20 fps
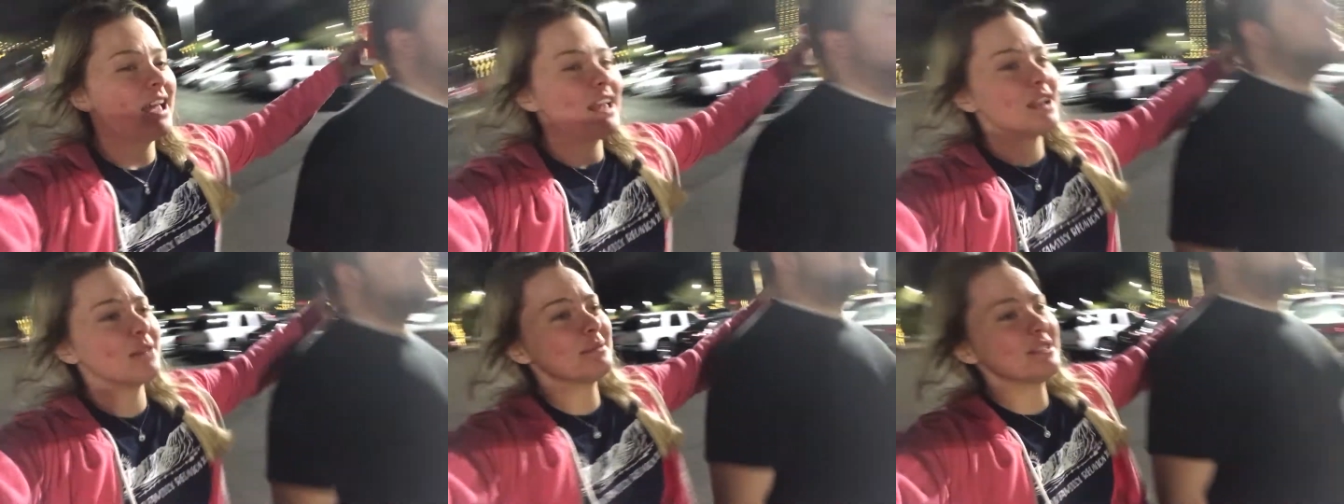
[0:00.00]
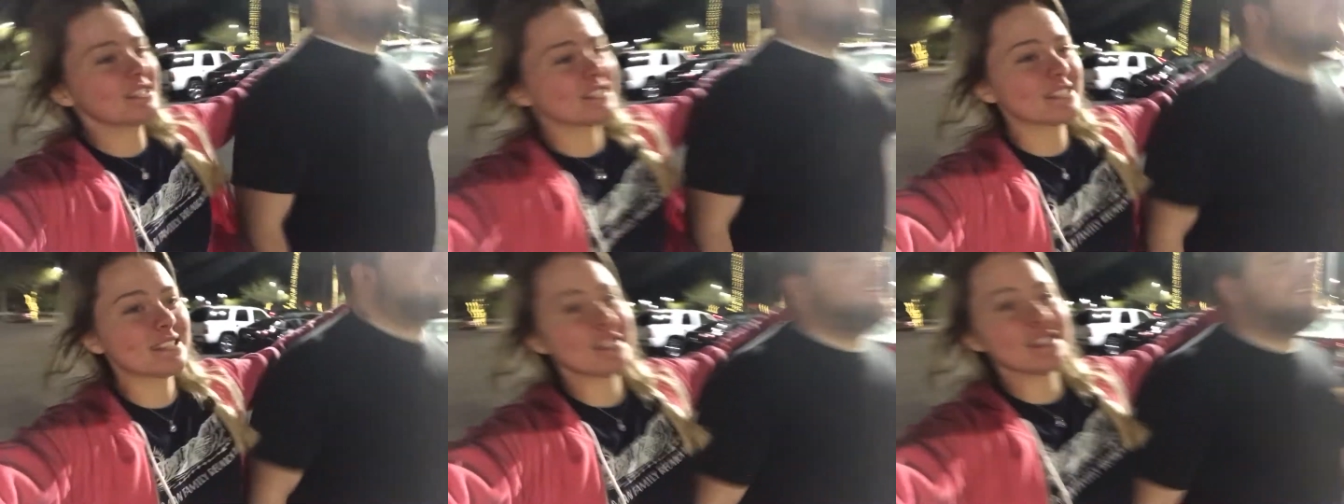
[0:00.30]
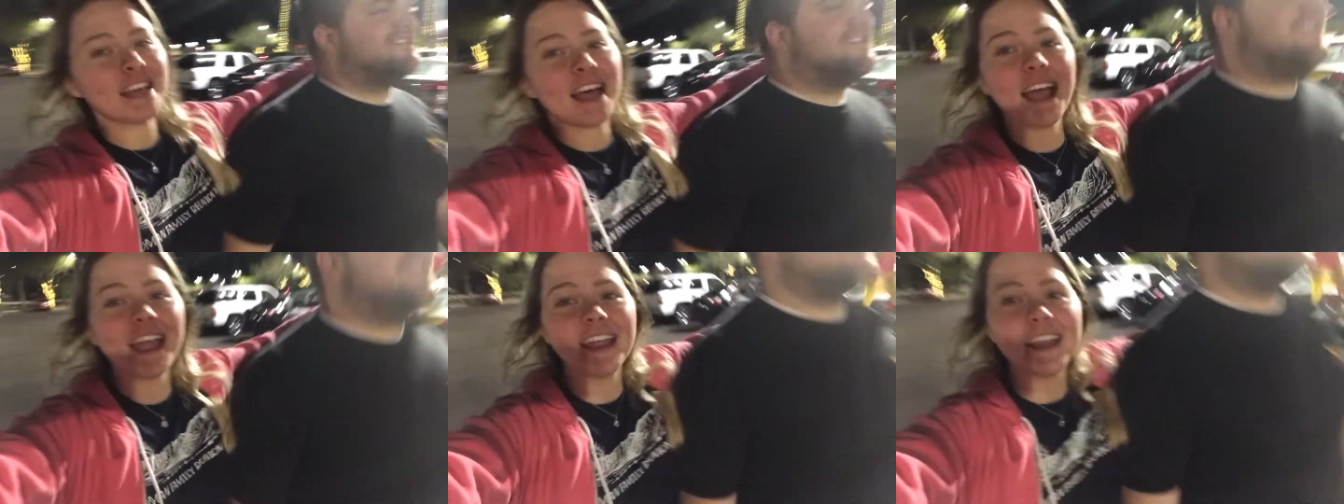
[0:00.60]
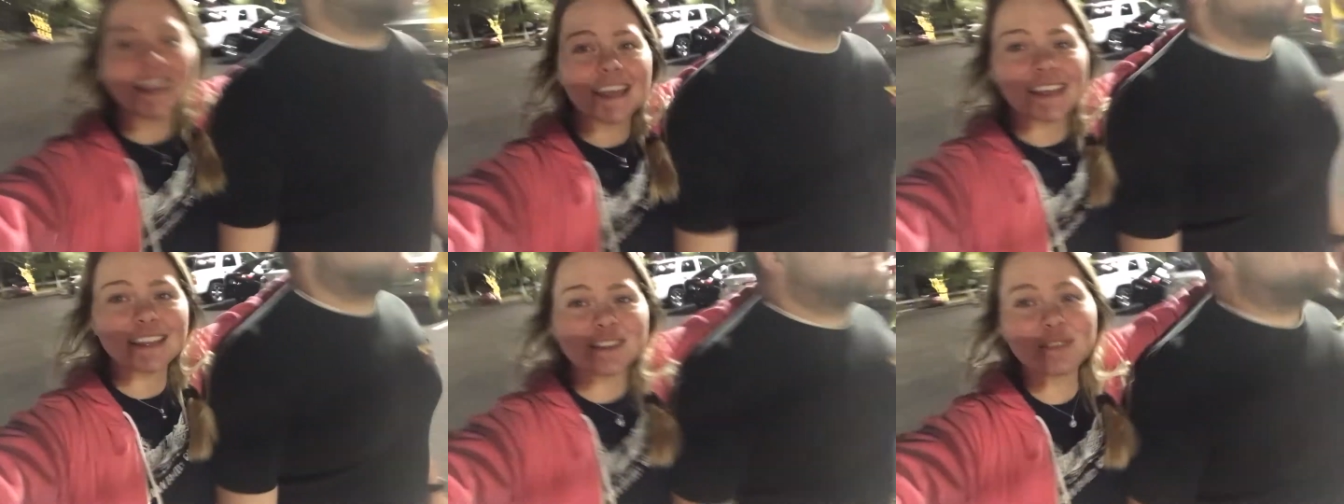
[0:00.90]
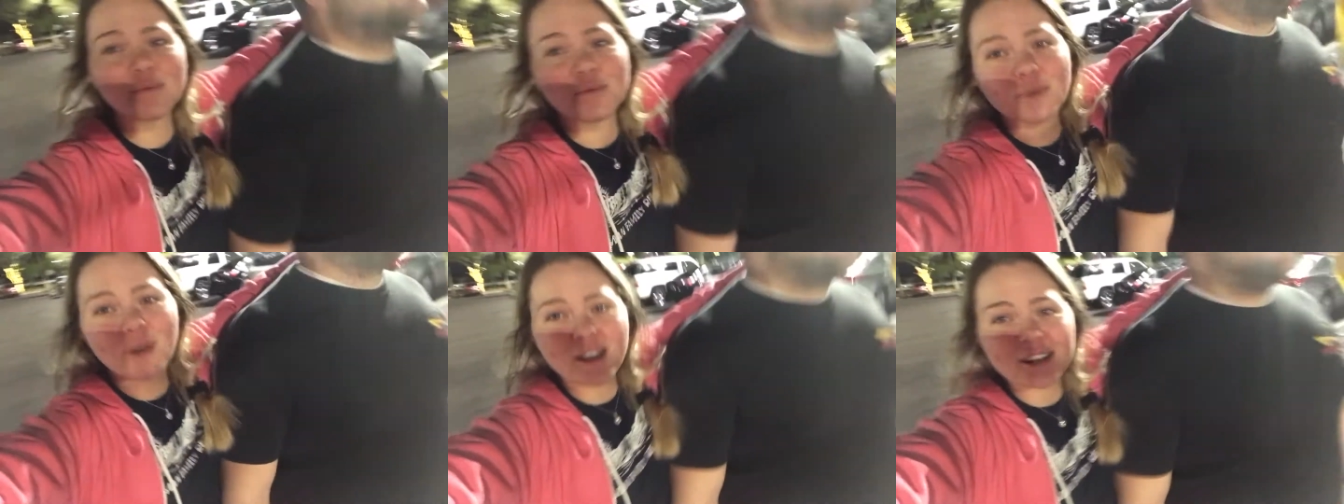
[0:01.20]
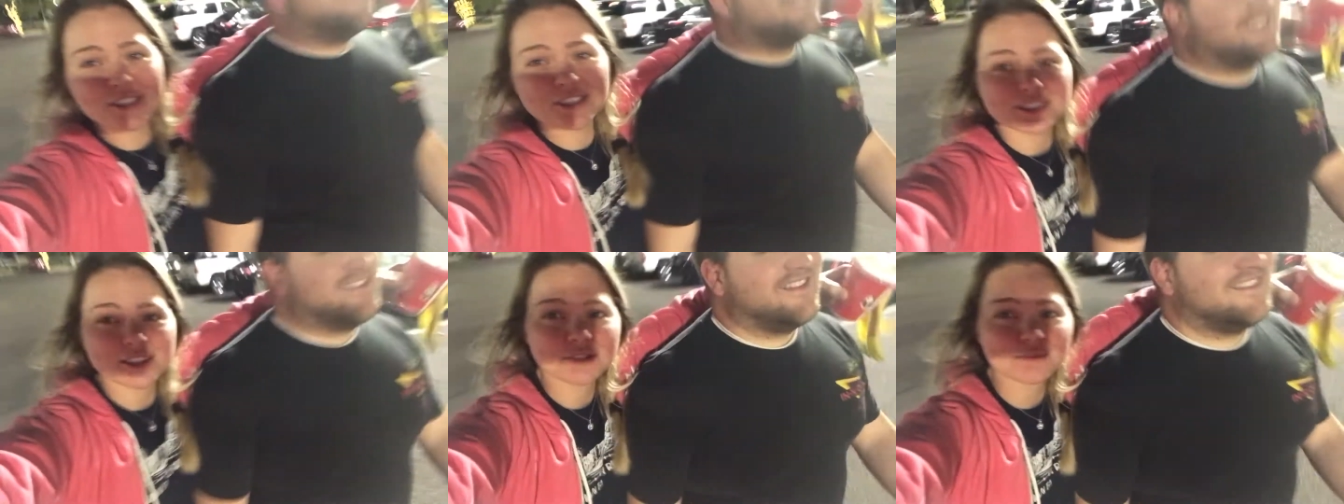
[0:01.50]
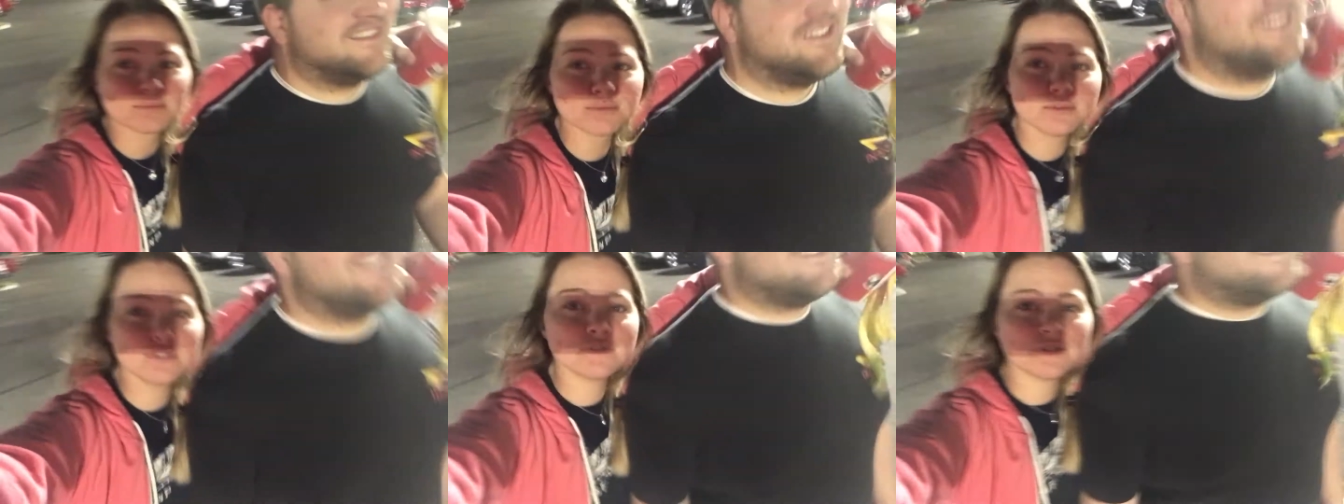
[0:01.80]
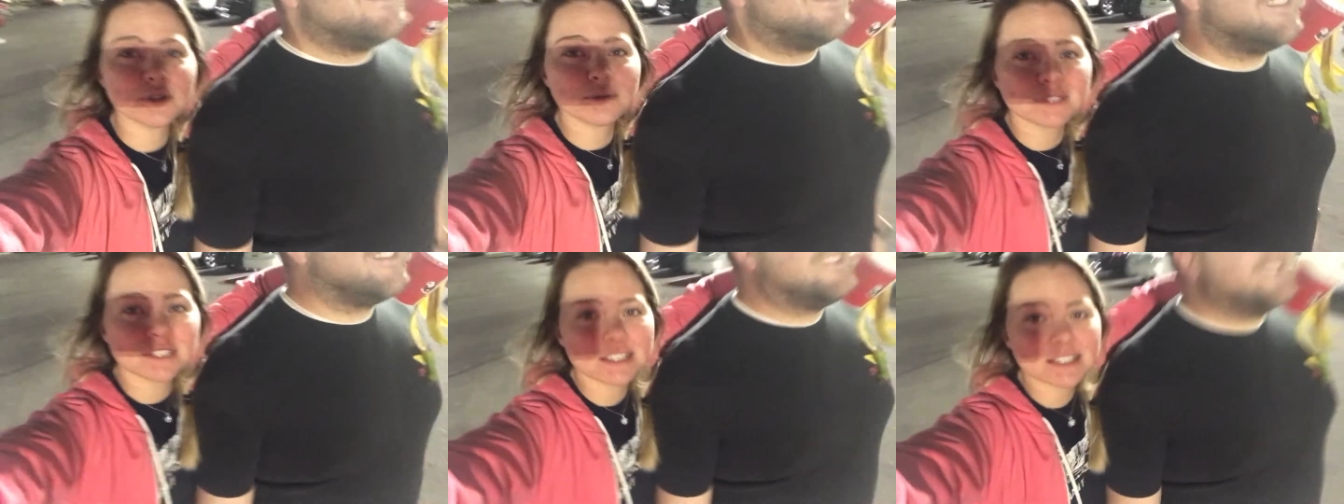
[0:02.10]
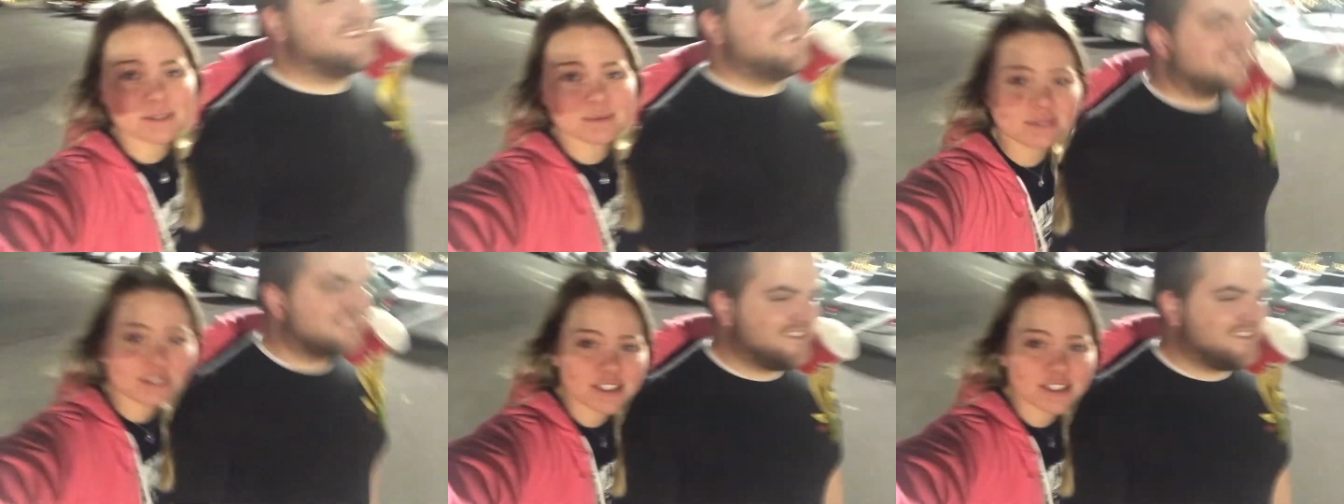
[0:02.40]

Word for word: I'm excited to watch this movie with him